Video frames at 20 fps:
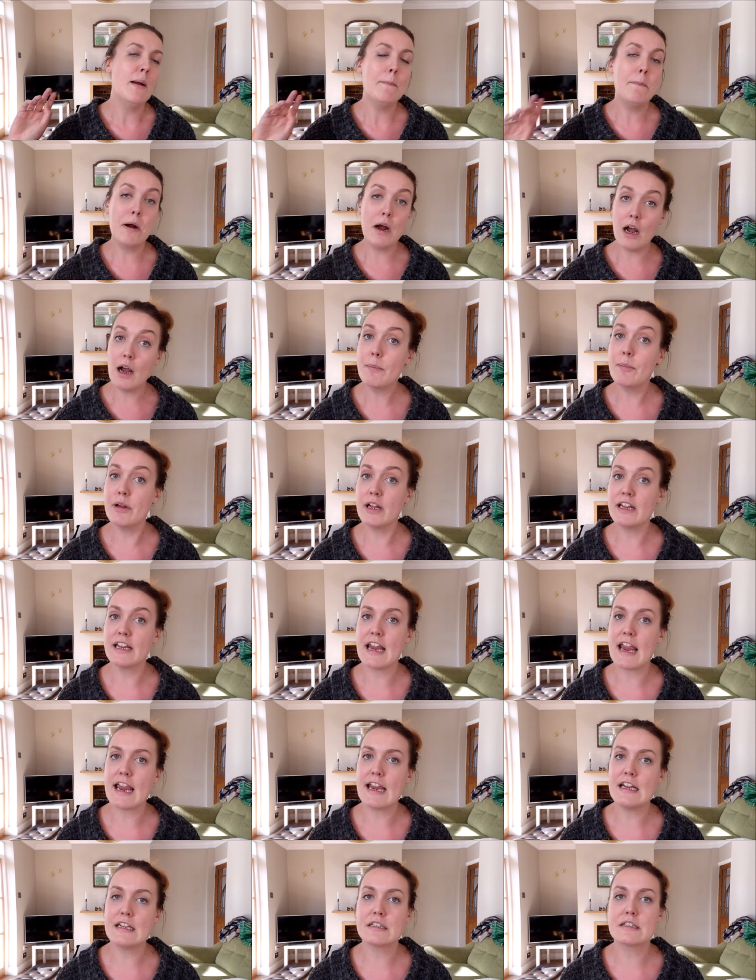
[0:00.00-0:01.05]
Papa
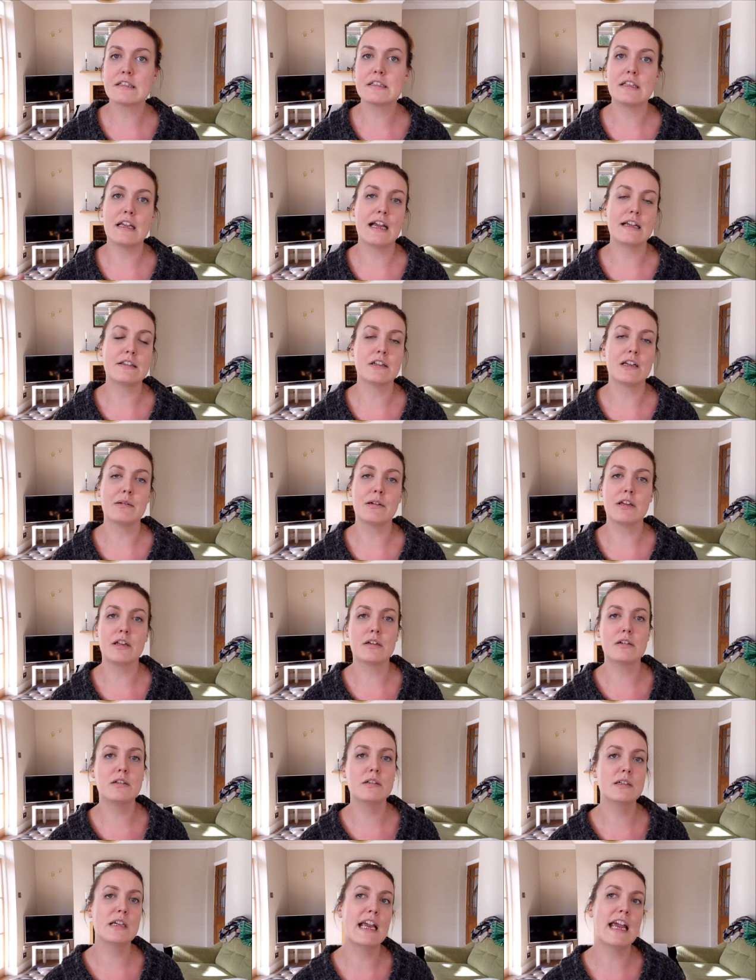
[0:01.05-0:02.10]
Yates as I'm going to
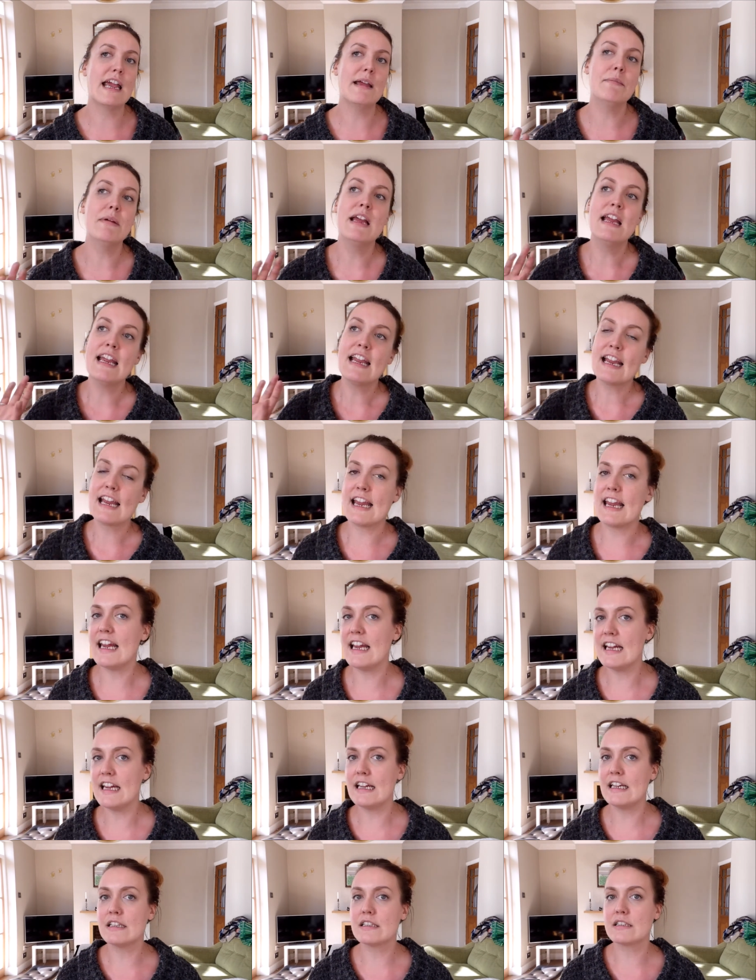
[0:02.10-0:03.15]
call him
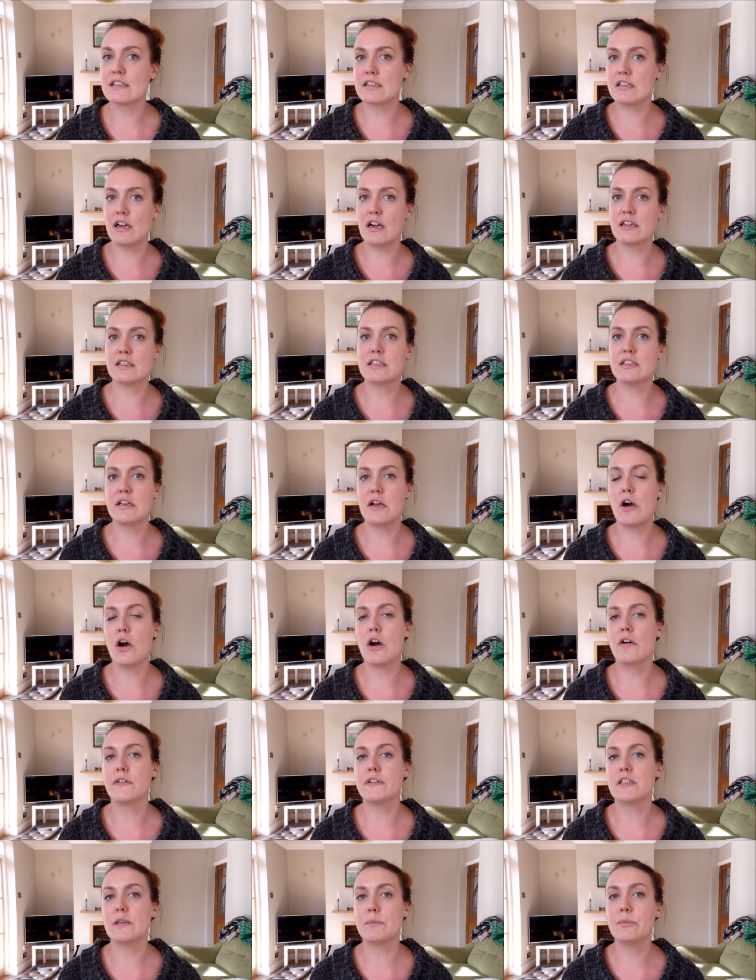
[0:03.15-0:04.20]
he started it
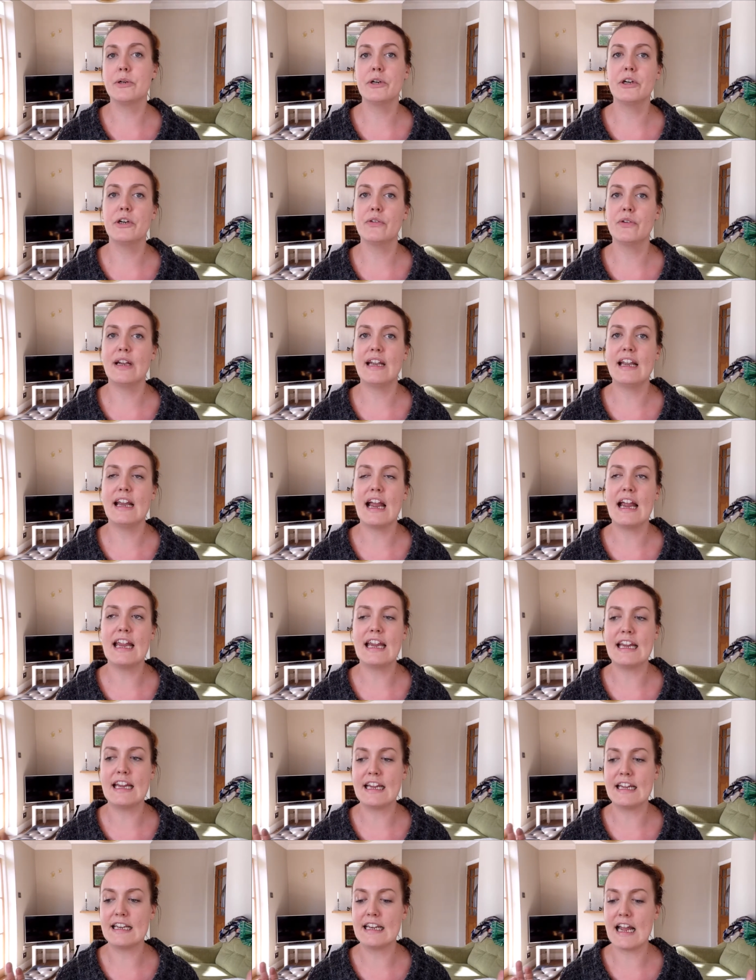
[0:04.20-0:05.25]
off as a brewery
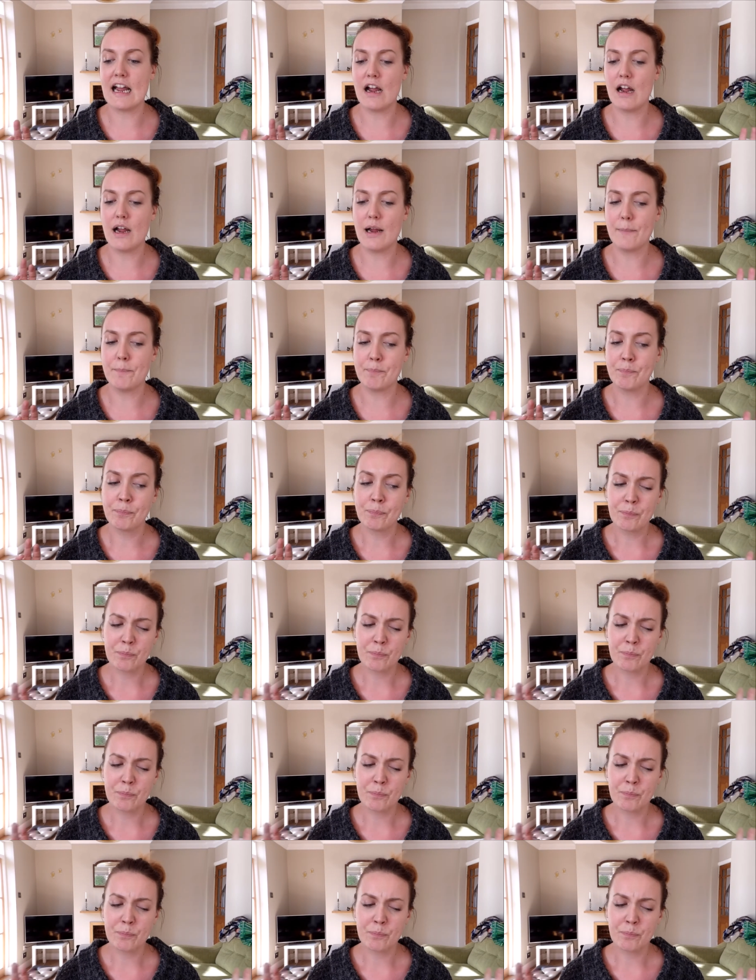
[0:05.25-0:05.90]
in um,